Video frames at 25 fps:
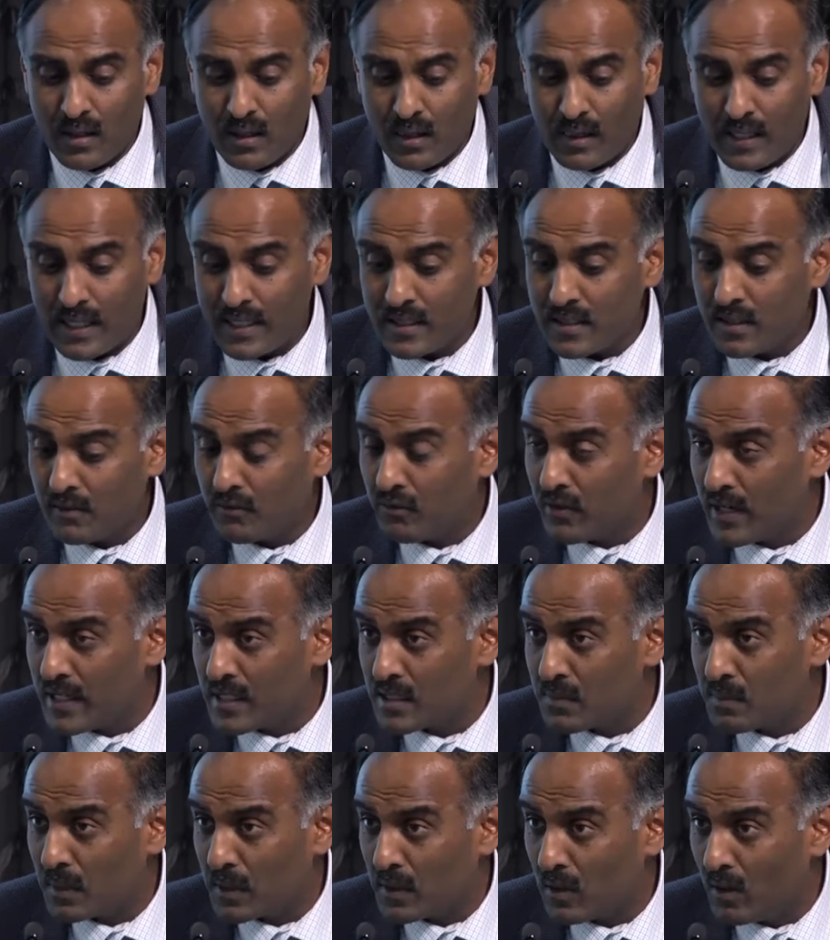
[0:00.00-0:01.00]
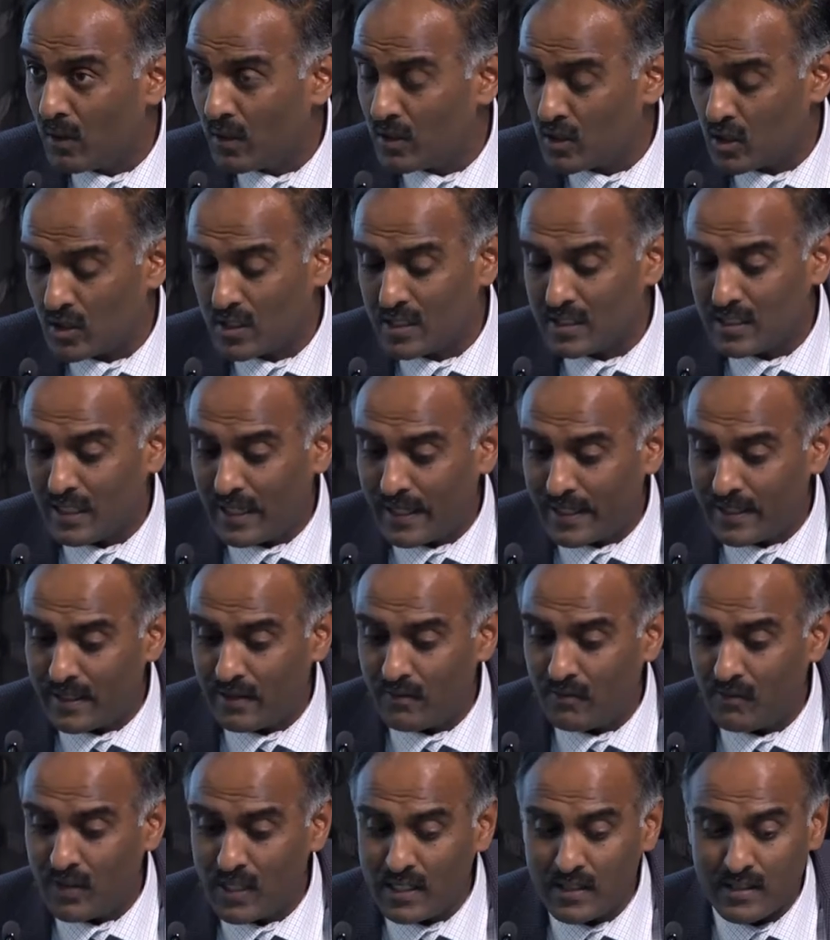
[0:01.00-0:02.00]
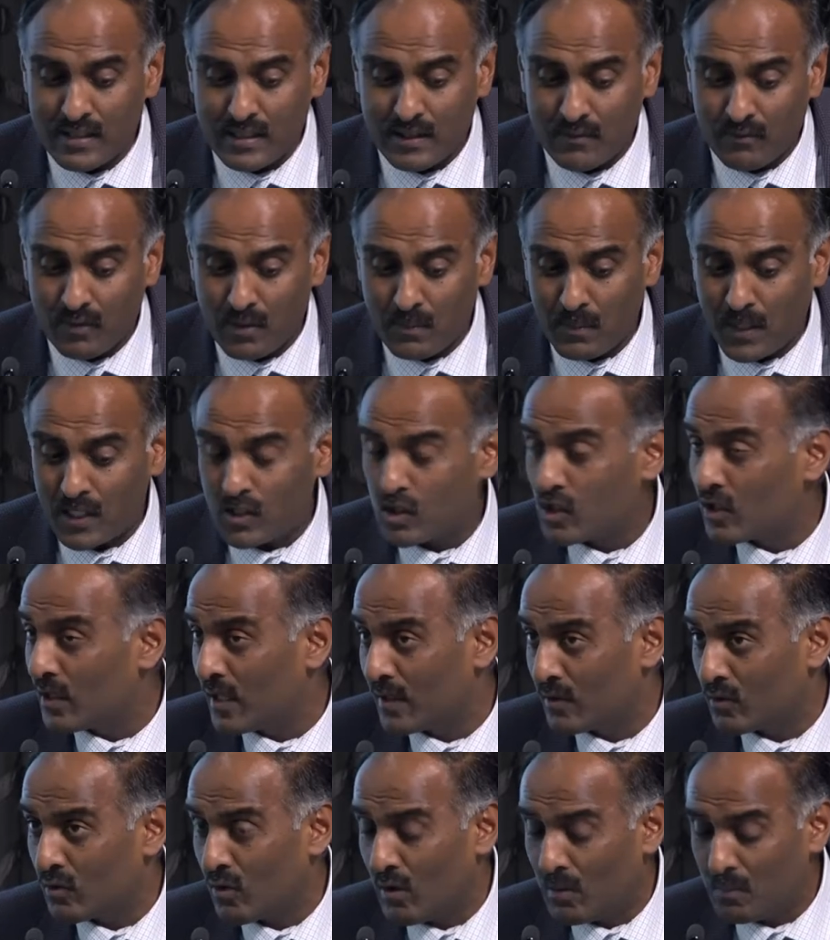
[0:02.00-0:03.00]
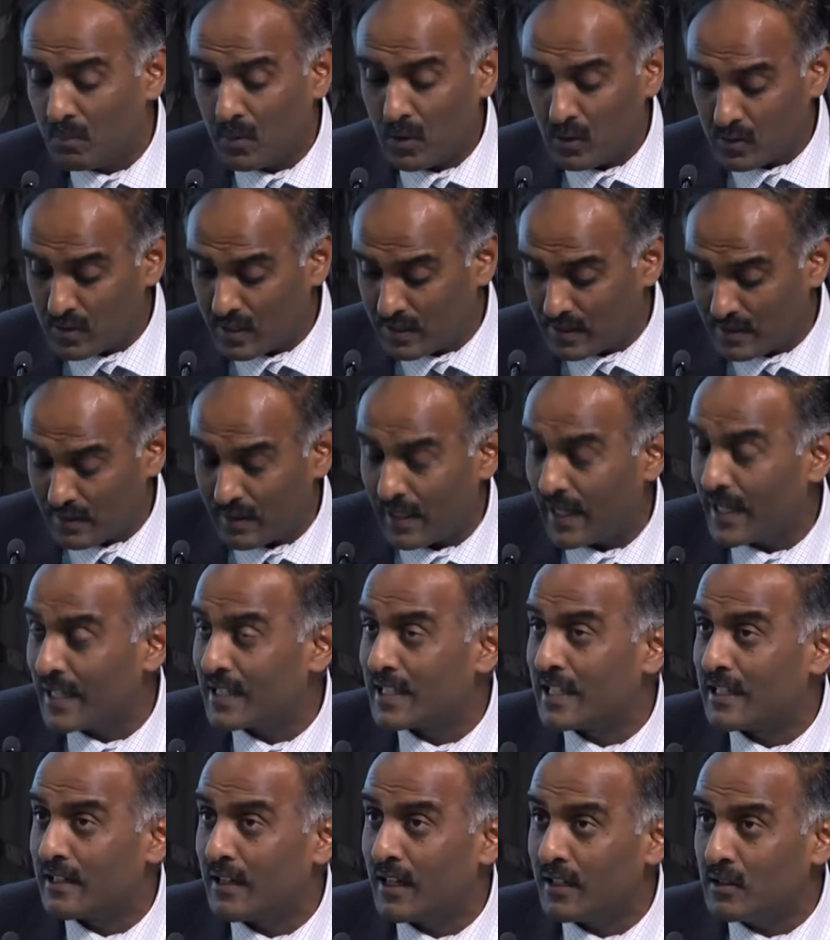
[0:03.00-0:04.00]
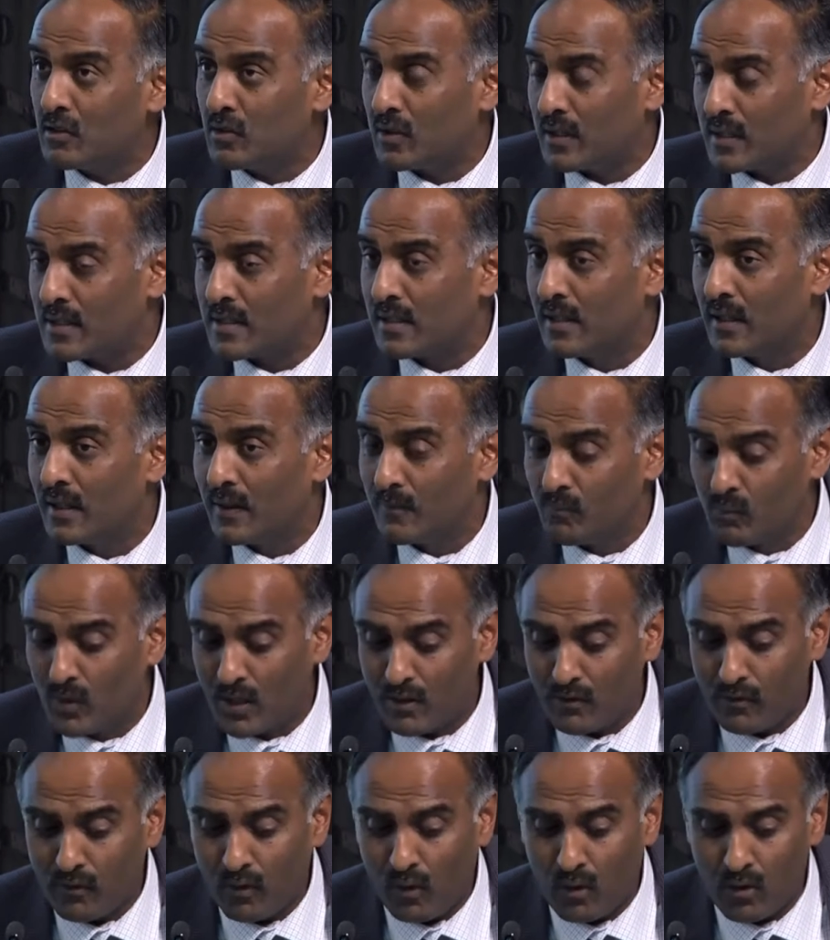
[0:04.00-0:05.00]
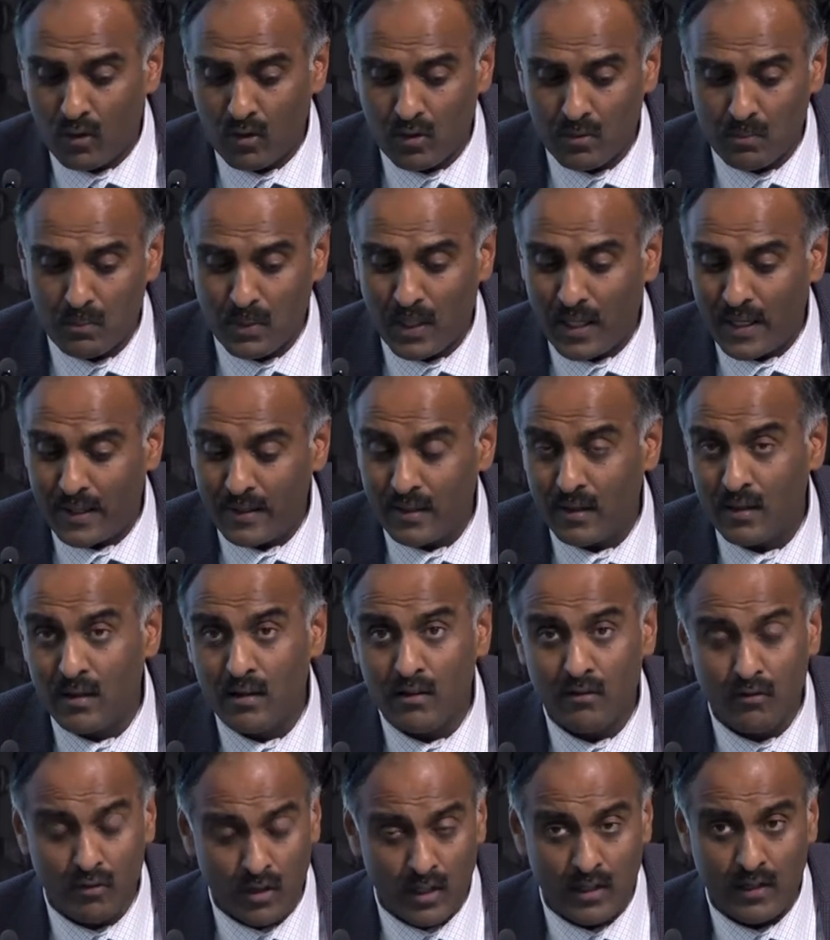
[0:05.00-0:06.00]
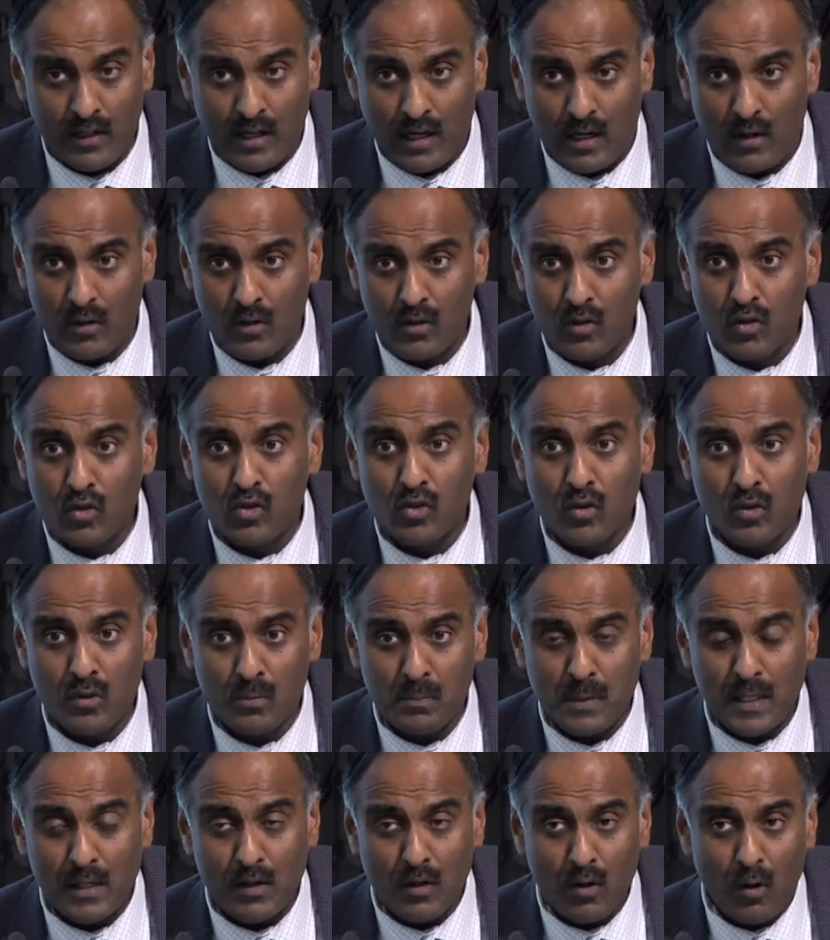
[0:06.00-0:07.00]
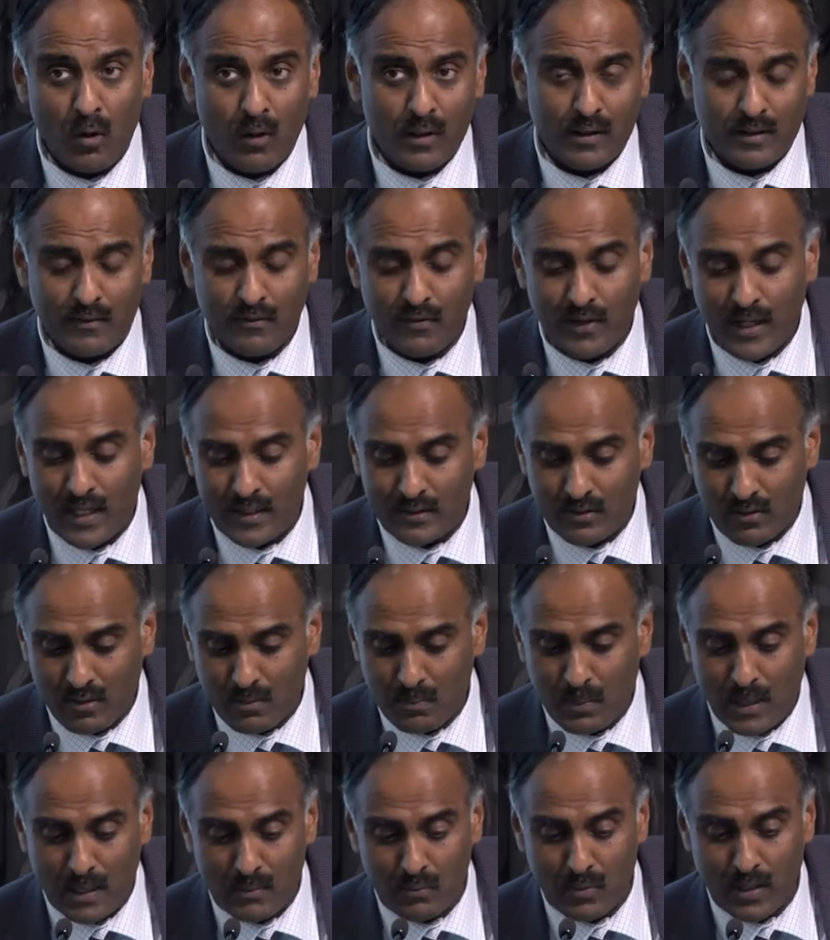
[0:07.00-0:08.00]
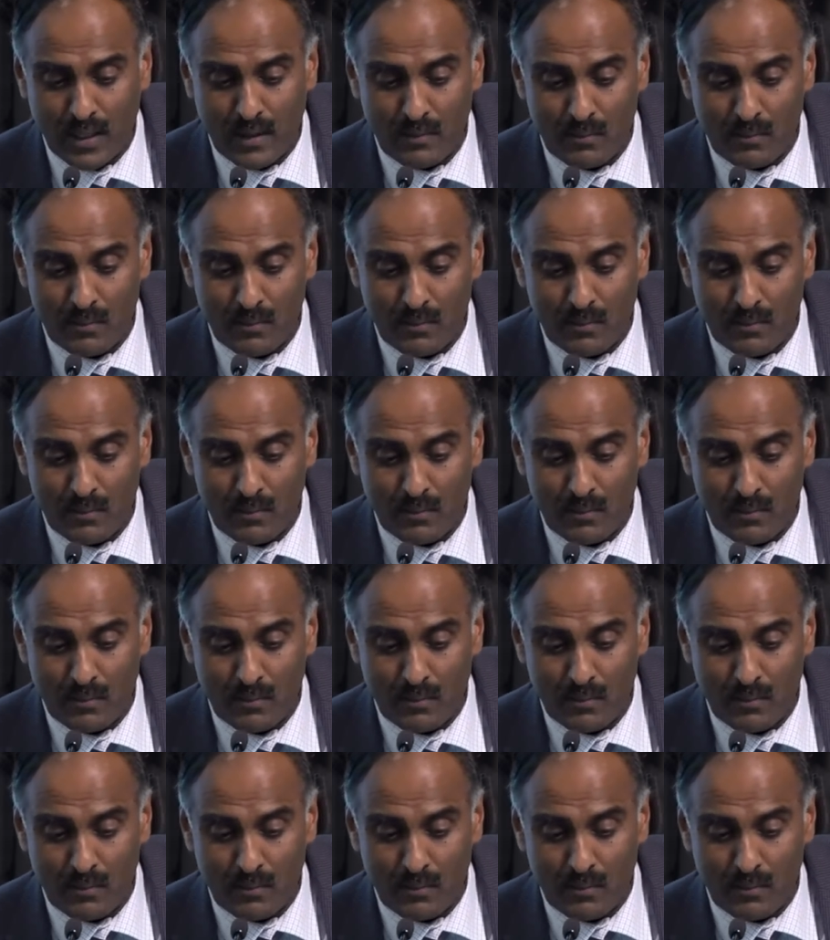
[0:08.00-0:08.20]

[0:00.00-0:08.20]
Later, French pathologists tied in venous inflammation and thrombosis in the 1800s, followed by Virchow, who could be called the father of pulmonary